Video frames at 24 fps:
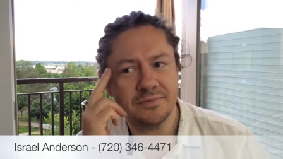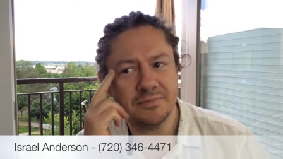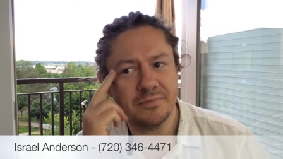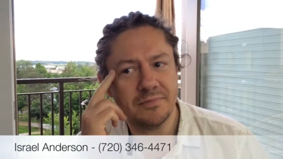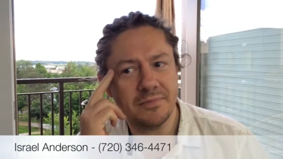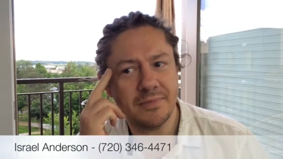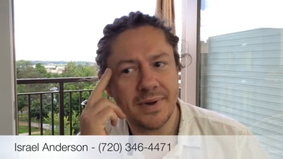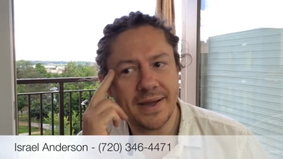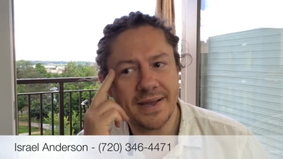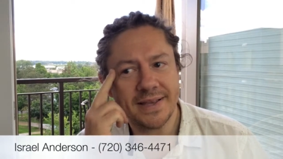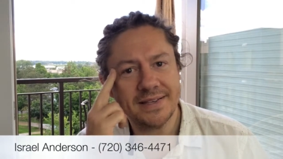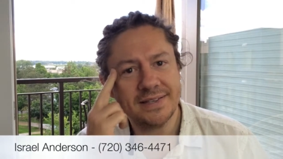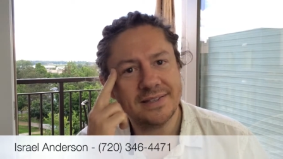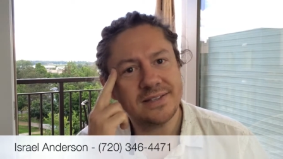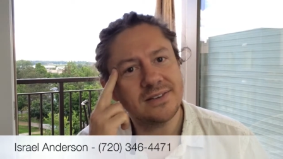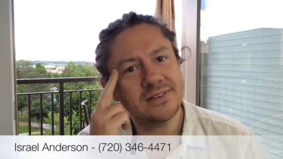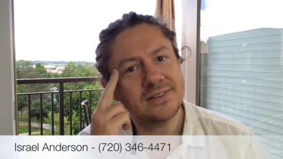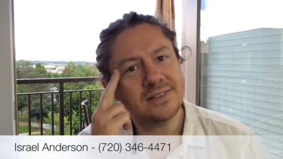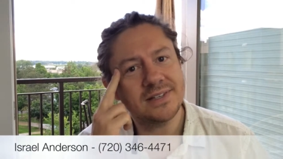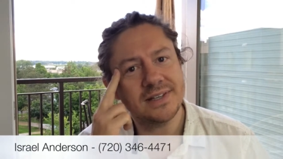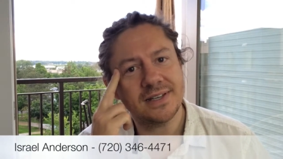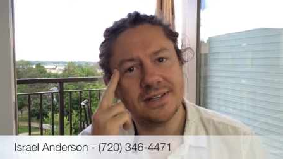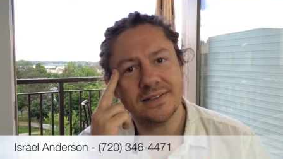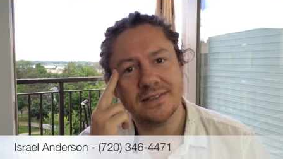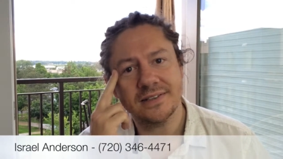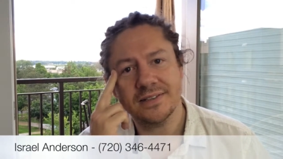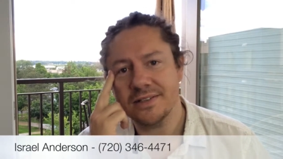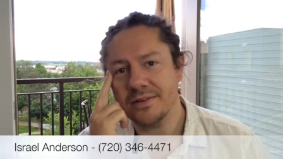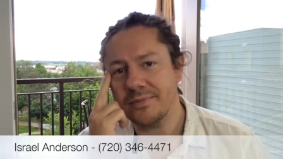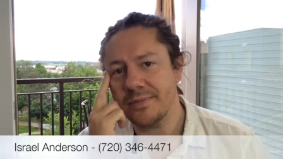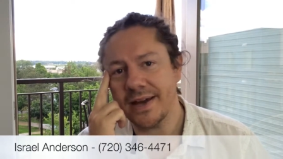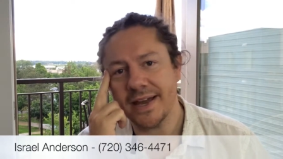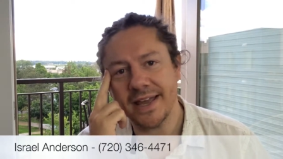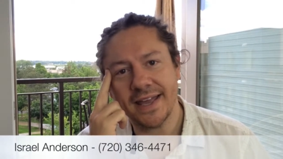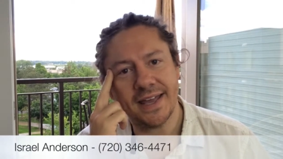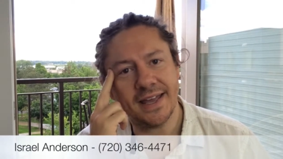makes no sense
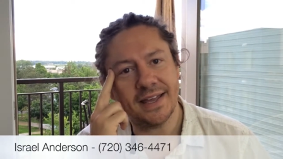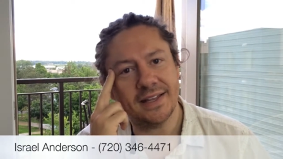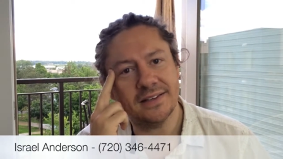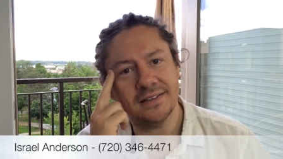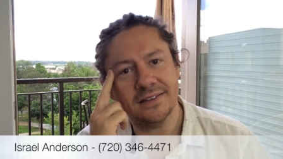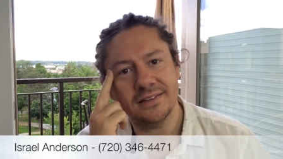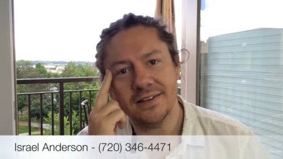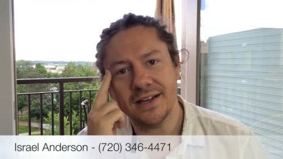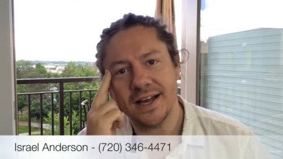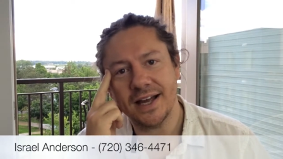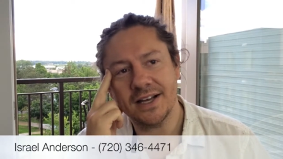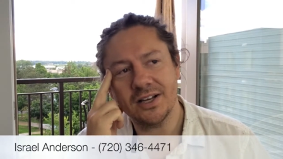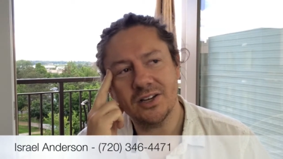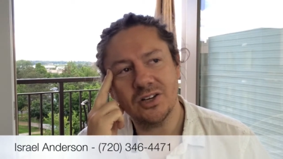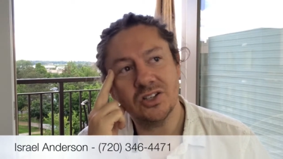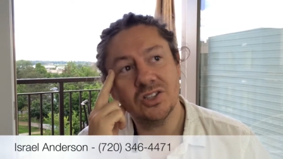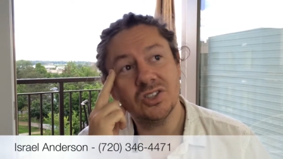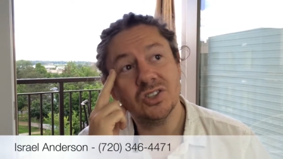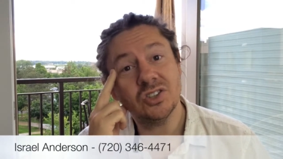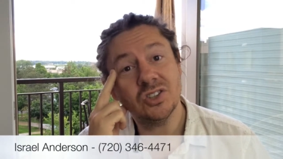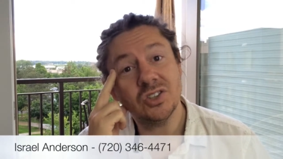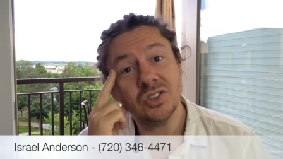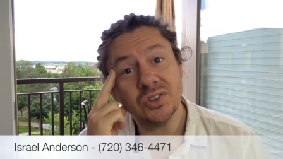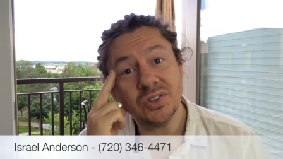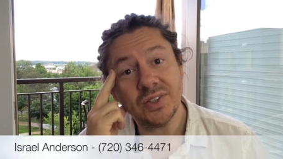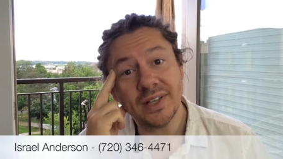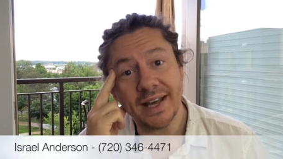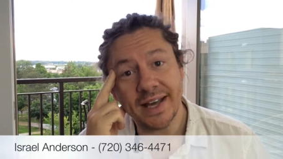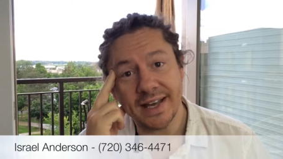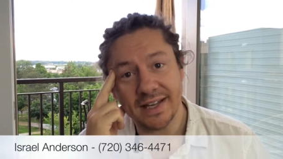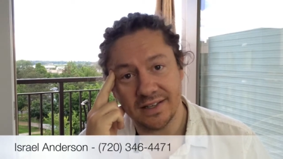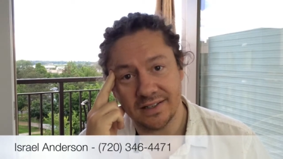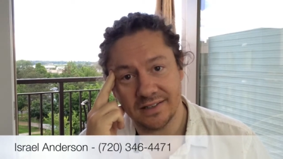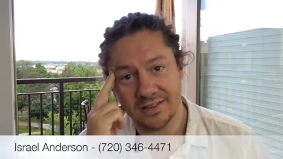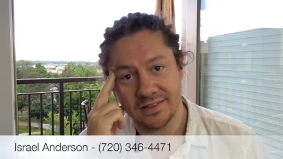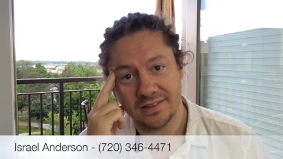to my head i couldn't do
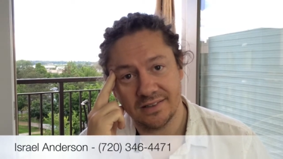that